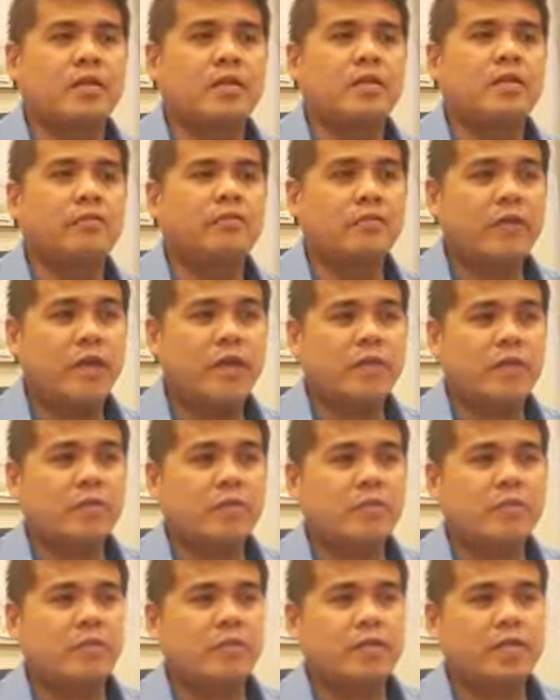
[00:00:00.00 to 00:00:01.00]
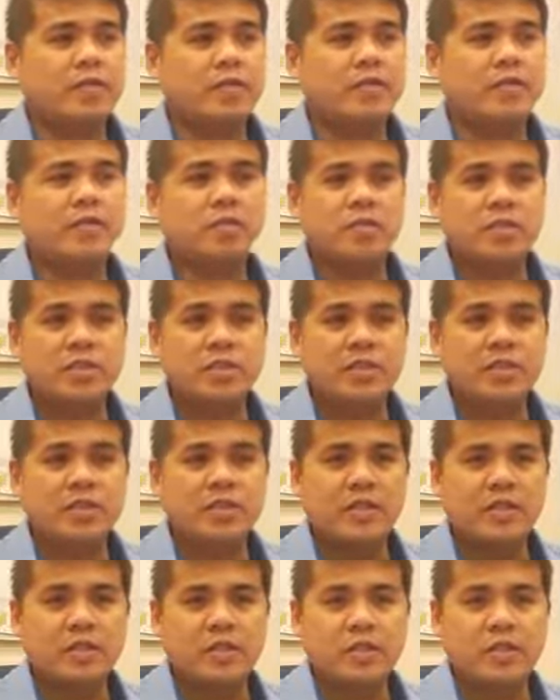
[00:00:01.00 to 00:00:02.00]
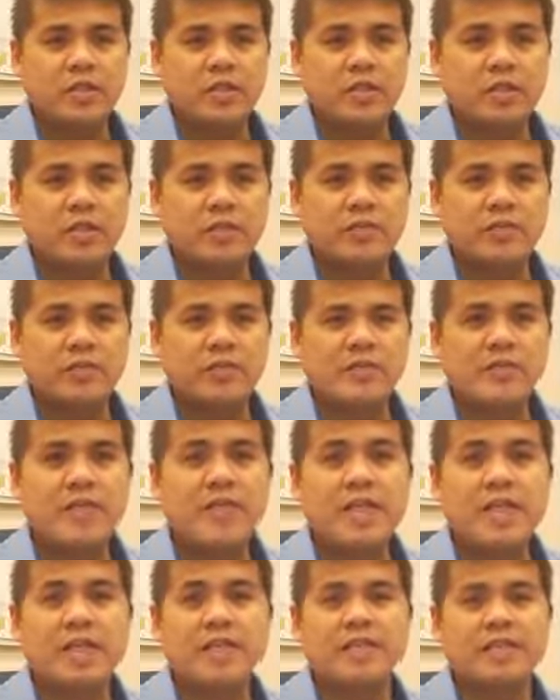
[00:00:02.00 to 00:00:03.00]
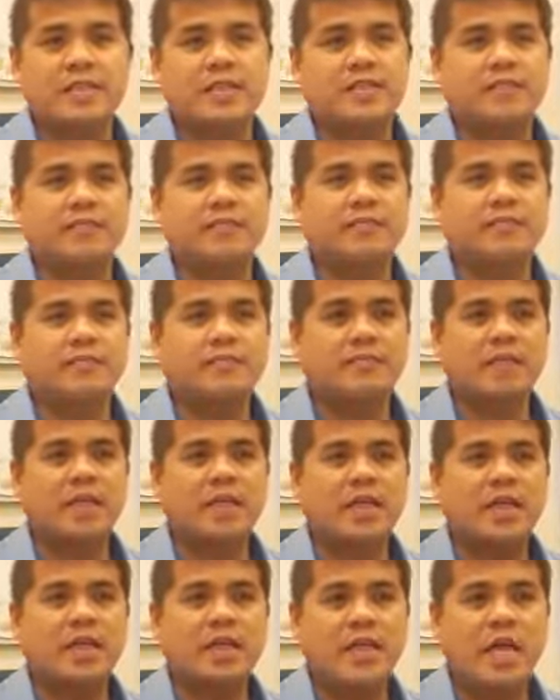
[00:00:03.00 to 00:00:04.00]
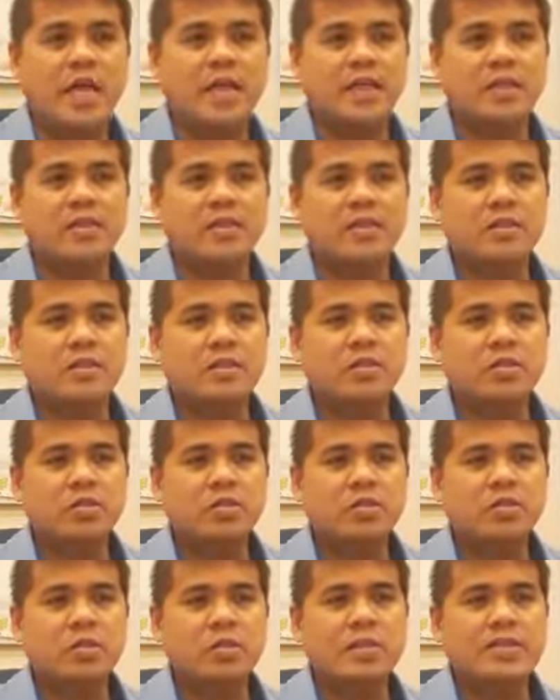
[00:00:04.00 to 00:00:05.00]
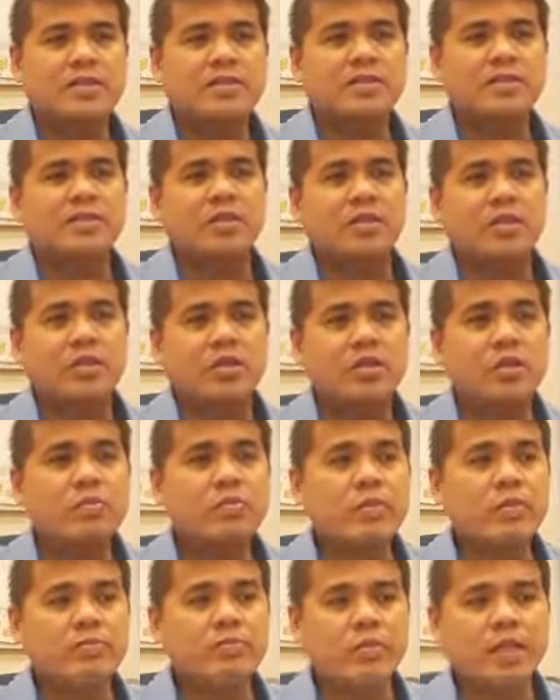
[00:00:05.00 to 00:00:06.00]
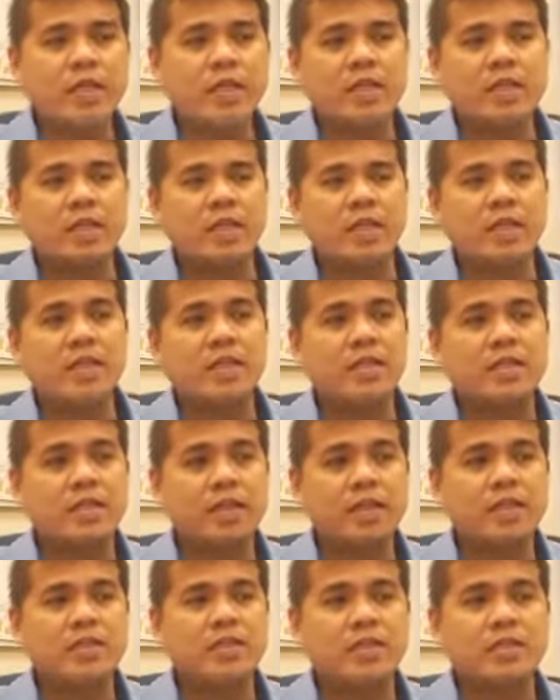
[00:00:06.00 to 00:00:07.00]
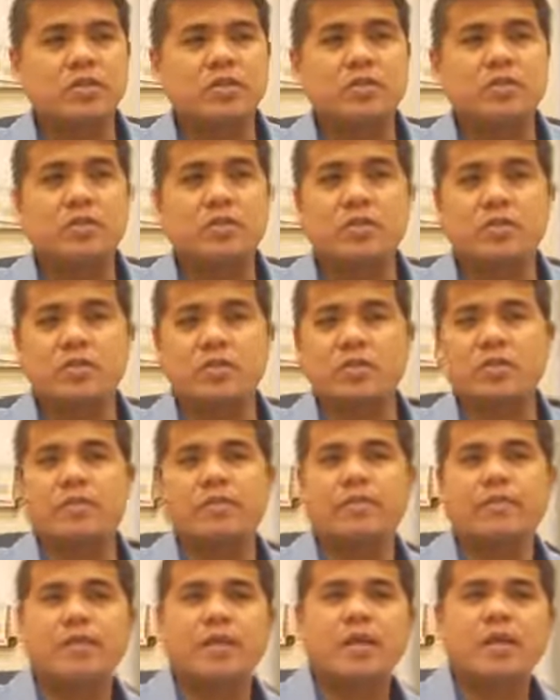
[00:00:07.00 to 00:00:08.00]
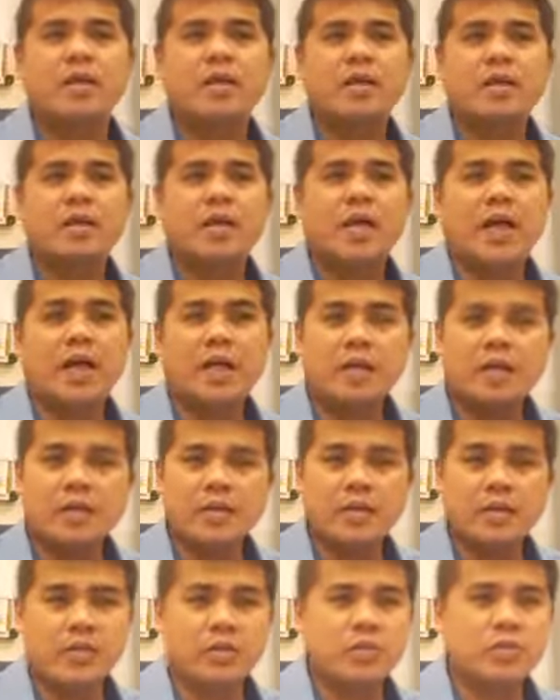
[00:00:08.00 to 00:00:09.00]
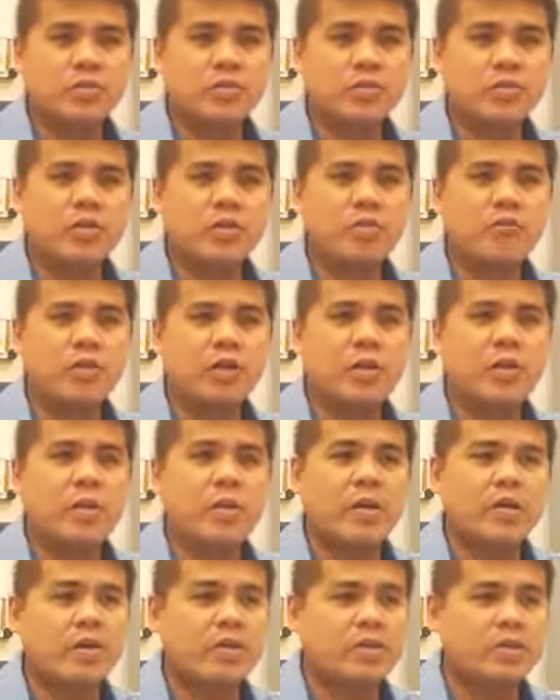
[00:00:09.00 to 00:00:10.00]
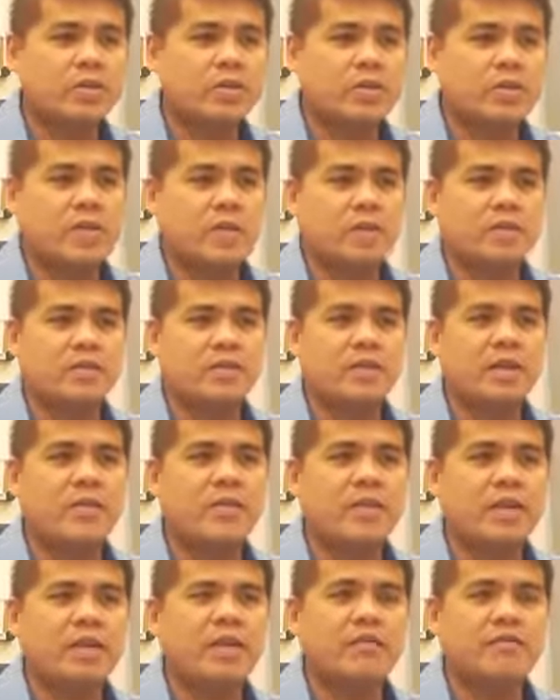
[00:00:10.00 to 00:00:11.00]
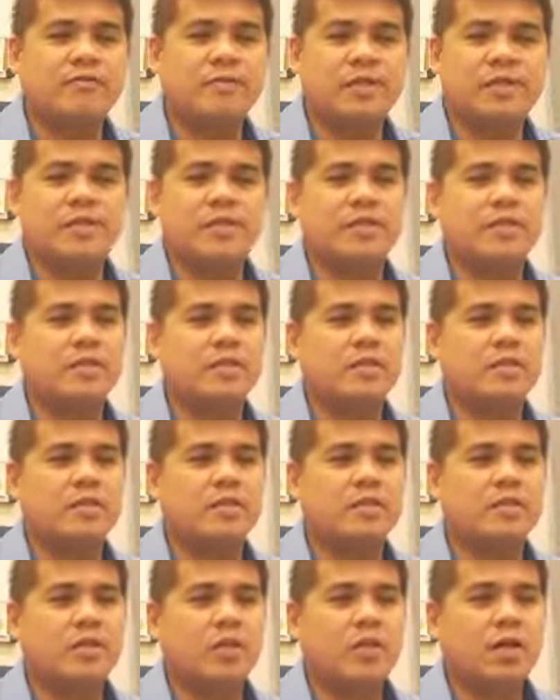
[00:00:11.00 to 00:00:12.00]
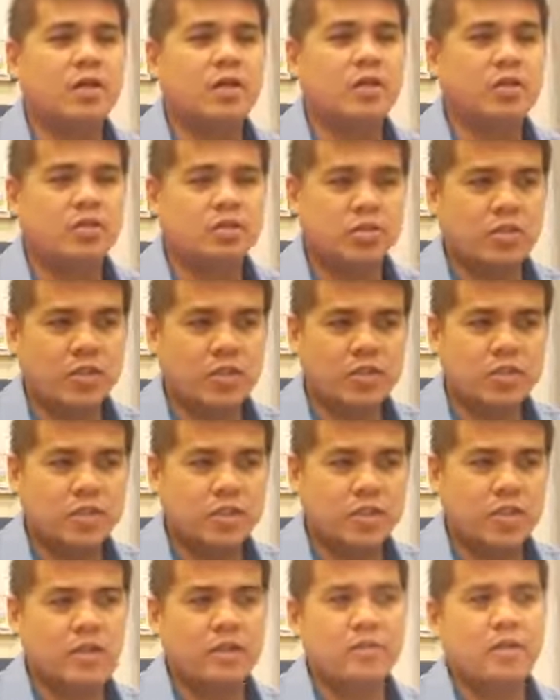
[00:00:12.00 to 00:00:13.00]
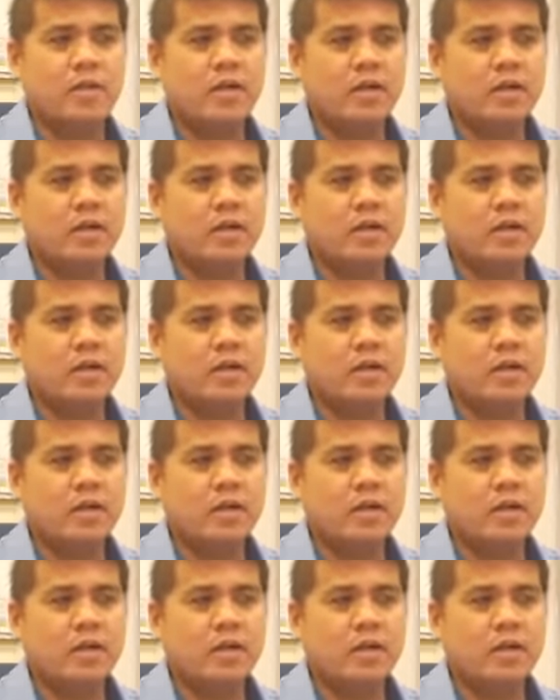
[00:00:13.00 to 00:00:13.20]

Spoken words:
He developed his original theory of Dasein, a non-dualistic human being engaged in the world. Heidegger took phenomenology as a metaphysical ontology